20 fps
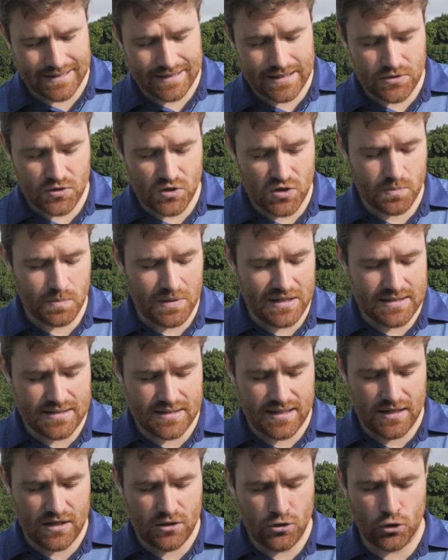That just means
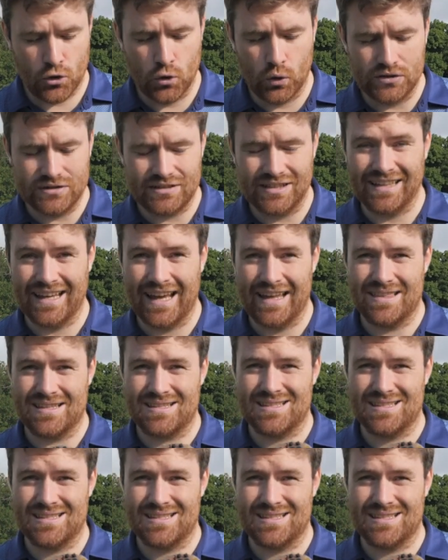that you're going to get the